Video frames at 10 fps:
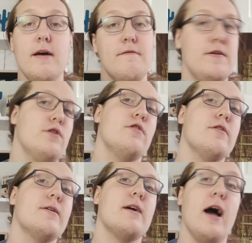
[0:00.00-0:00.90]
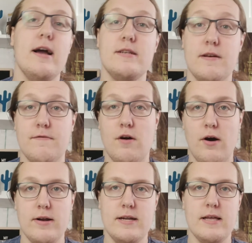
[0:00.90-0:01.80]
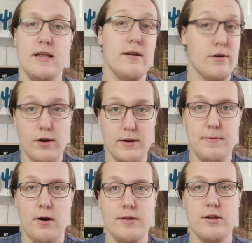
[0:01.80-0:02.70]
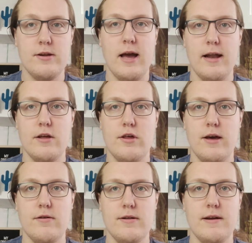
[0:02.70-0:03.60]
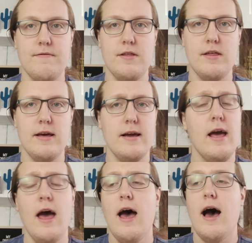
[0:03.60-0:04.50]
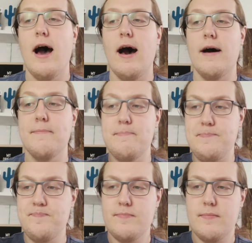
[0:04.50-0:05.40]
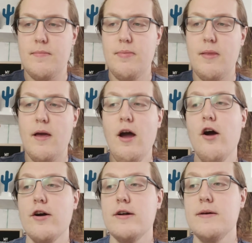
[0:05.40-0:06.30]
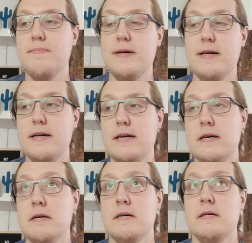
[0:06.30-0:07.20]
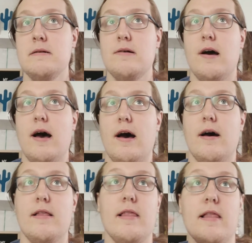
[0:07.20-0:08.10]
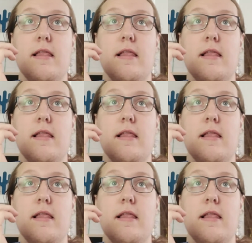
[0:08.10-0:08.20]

Future kinds of content that are going to be on this kind of channel and everything are going to be I'll